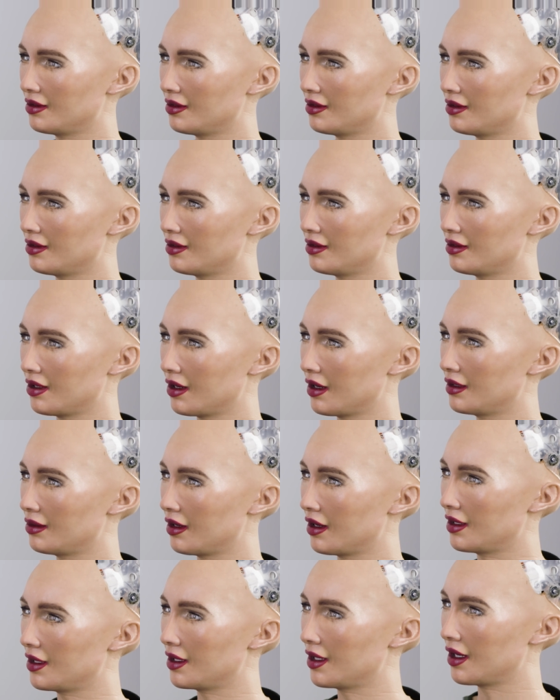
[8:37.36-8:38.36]
And
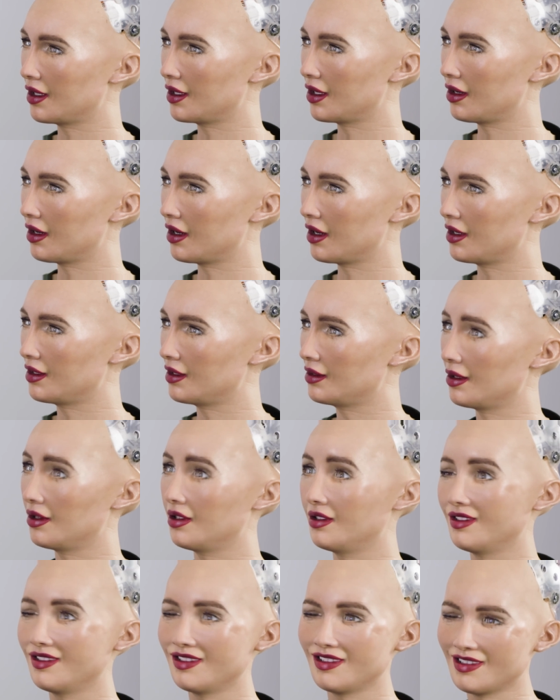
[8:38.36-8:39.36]
we are in the position
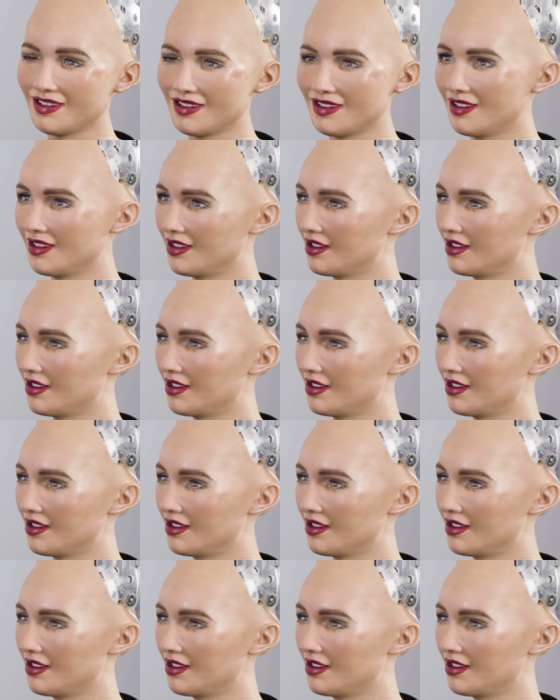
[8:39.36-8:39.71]
to ensure